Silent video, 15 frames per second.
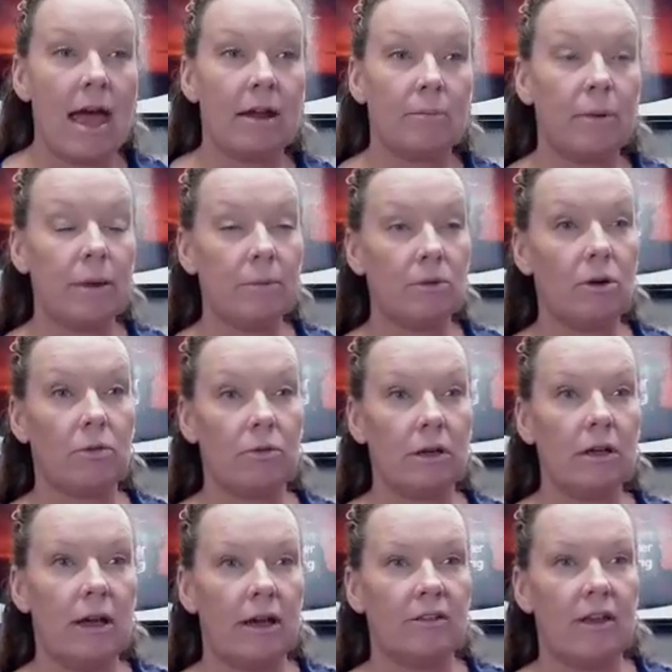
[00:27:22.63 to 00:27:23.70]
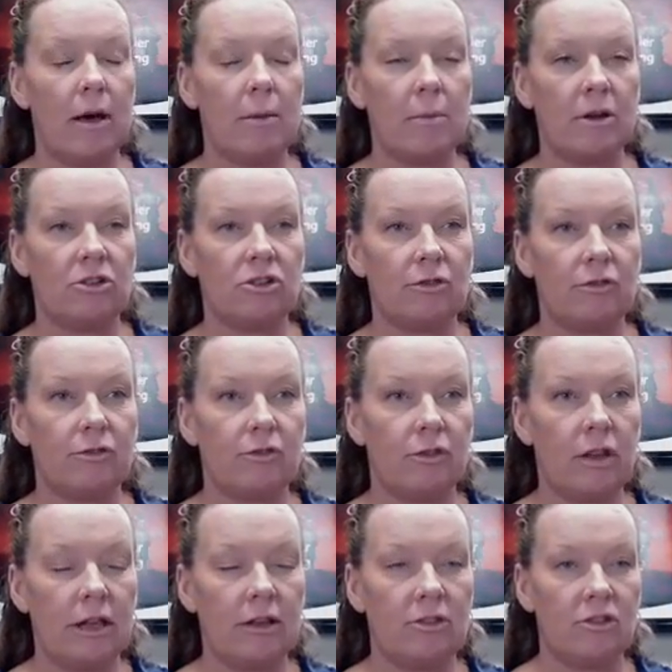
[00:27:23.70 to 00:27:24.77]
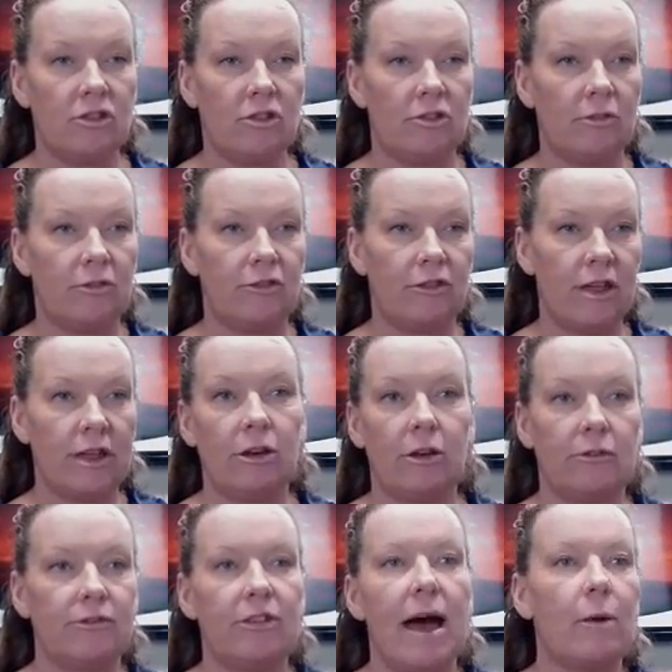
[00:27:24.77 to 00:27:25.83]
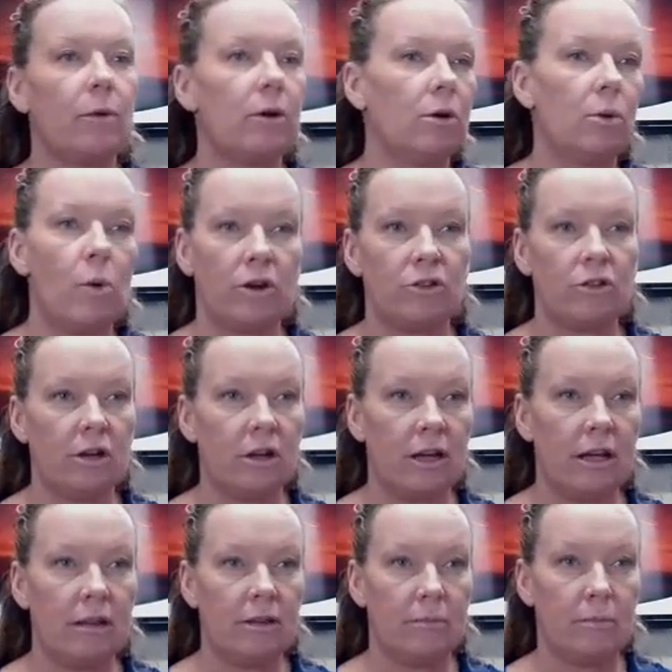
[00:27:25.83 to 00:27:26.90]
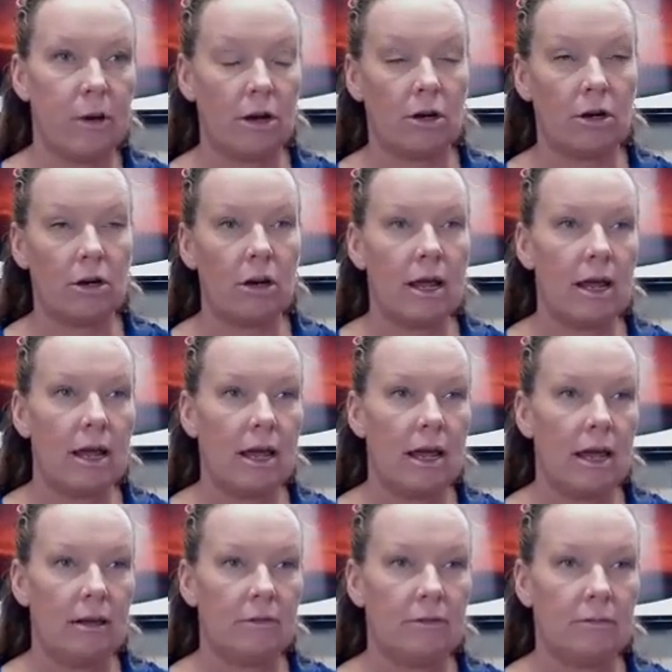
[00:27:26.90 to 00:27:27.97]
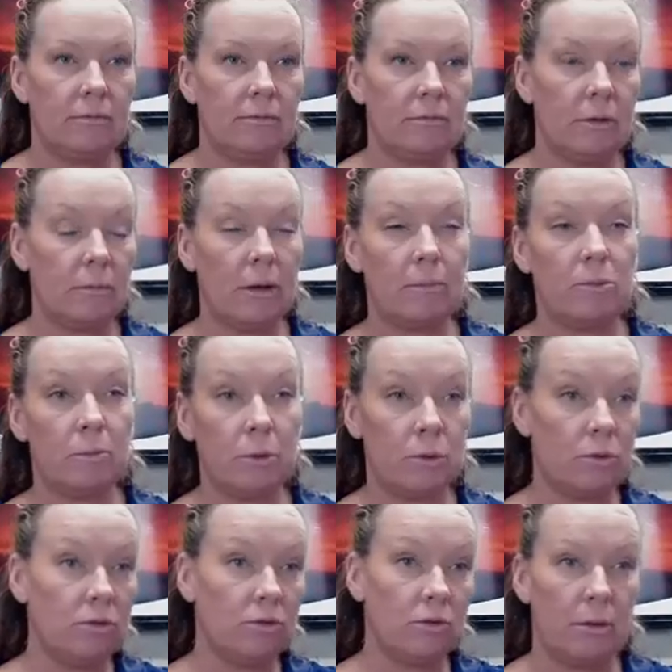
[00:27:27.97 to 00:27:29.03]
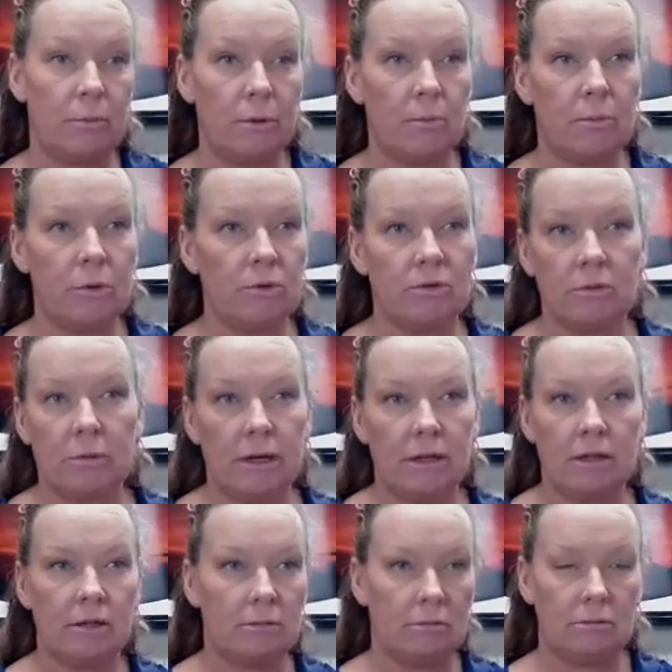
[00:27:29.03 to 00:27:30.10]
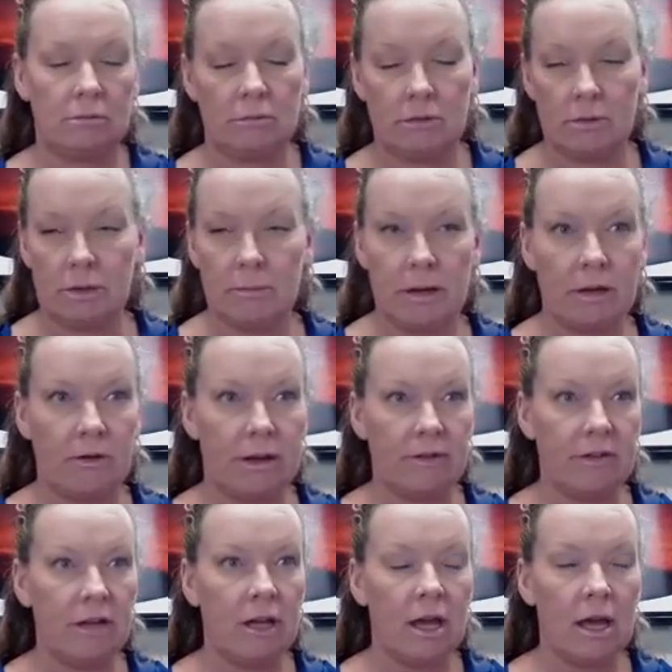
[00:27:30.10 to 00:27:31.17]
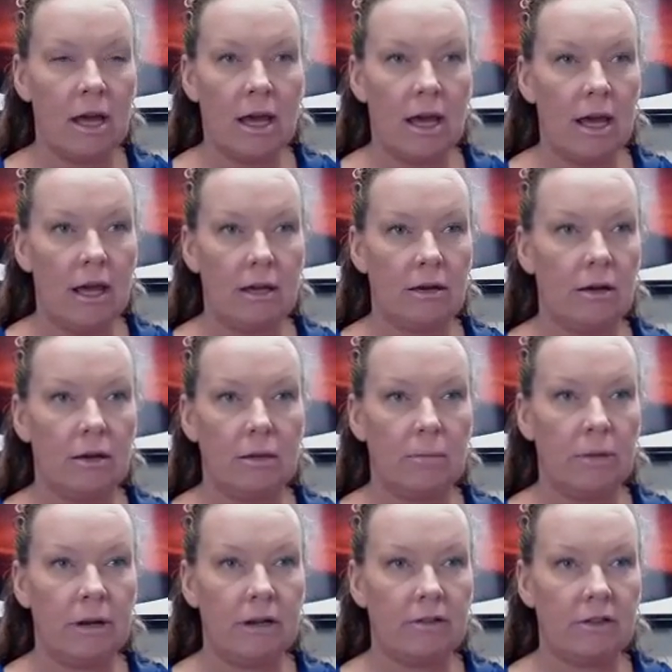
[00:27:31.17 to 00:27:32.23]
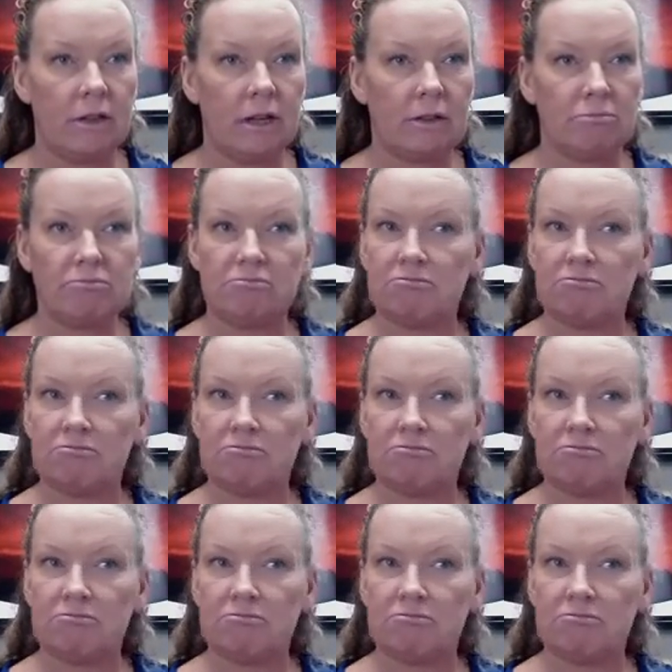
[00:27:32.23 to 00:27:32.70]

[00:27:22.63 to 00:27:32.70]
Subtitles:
And people don't realize how much it's just, flour or Wondra and butter and sometimes booze. I put booze in my gravy, but it's like,